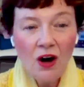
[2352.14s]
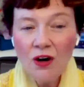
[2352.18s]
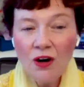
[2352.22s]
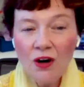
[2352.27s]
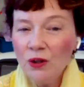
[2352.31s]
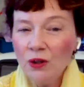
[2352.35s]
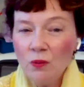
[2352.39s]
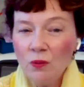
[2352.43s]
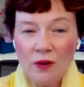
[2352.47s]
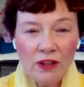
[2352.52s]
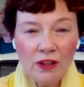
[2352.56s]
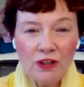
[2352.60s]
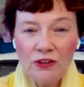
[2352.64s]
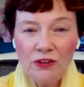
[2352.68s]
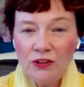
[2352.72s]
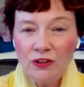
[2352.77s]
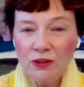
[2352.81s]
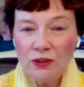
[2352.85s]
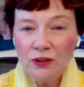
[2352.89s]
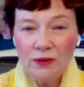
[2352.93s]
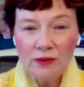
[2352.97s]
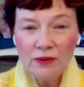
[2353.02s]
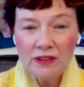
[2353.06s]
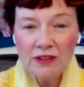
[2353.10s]
all you want
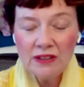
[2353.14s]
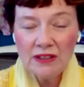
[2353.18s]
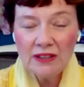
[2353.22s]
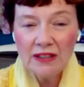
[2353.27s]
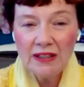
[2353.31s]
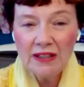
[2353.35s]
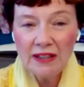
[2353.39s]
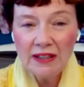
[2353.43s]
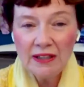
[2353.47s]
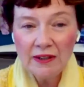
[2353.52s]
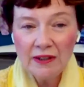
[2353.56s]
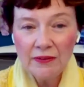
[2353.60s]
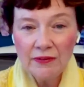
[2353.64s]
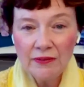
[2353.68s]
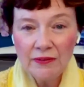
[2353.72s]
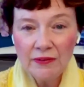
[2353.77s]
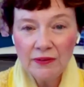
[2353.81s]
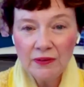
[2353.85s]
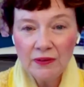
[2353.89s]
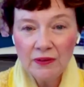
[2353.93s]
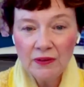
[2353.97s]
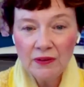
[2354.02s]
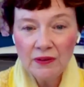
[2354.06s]
to do is to give